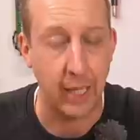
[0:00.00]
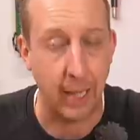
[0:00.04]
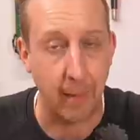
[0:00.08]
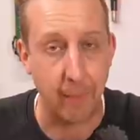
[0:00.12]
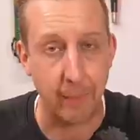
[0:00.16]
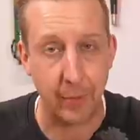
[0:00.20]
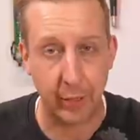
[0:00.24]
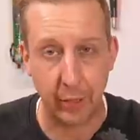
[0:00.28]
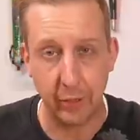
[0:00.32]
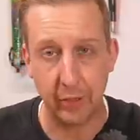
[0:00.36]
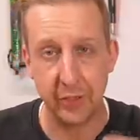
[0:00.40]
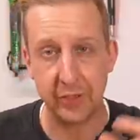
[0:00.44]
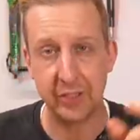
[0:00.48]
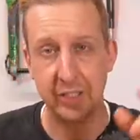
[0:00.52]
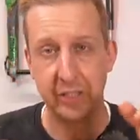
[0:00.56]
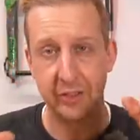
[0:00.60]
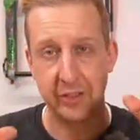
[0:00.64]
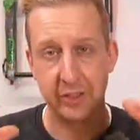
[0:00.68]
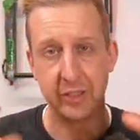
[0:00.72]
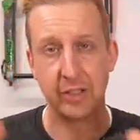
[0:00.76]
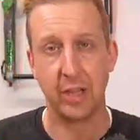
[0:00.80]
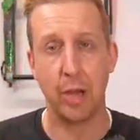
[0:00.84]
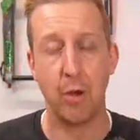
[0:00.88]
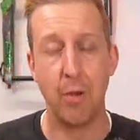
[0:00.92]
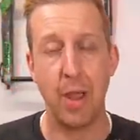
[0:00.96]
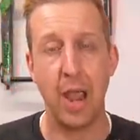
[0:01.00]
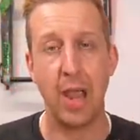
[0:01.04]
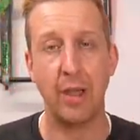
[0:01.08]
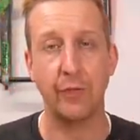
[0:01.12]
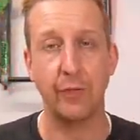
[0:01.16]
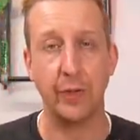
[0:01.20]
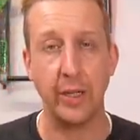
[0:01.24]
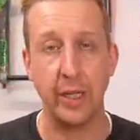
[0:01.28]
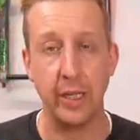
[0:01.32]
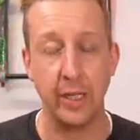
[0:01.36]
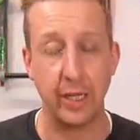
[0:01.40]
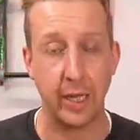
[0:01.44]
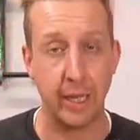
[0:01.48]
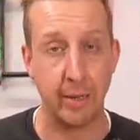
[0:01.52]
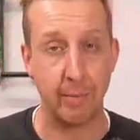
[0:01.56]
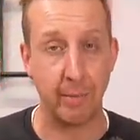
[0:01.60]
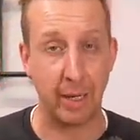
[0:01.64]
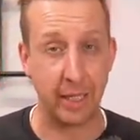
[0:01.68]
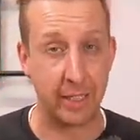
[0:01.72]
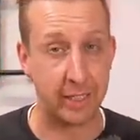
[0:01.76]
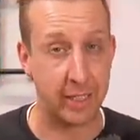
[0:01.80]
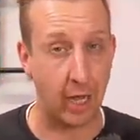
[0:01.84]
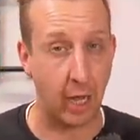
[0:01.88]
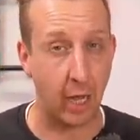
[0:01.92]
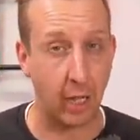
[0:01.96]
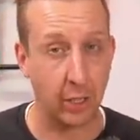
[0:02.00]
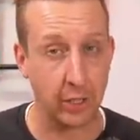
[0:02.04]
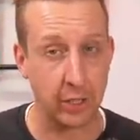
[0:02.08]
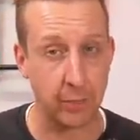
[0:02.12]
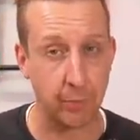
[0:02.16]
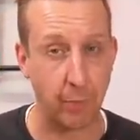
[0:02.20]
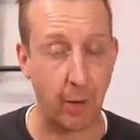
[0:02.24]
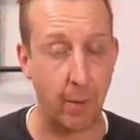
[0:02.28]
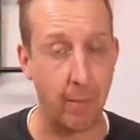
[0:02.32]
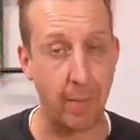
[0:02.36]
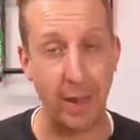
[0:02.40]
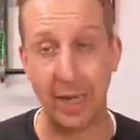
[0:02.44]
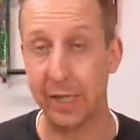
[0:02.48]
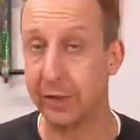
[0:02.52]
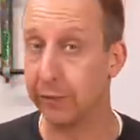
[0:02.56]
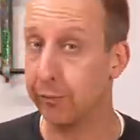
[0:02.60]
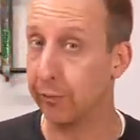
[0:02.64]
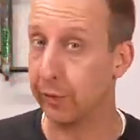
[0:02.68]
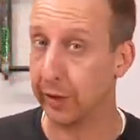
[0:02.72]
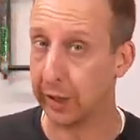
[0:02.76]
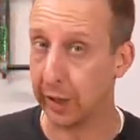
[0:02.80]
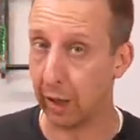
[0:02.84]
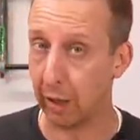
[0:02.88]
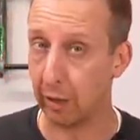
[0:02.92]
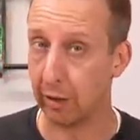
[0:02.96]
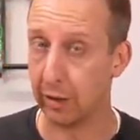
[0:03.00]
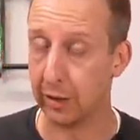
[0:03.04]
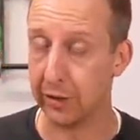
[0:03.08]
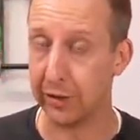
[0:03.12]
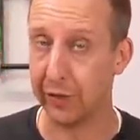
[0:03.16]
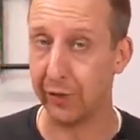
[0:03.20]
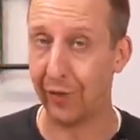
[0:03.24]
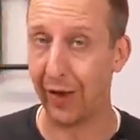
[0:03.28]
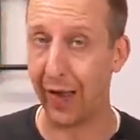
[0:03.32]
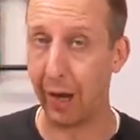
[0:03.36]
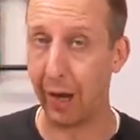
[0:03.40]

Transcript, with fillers: And because it's so heavy, it makes the unsprung mass, regardless of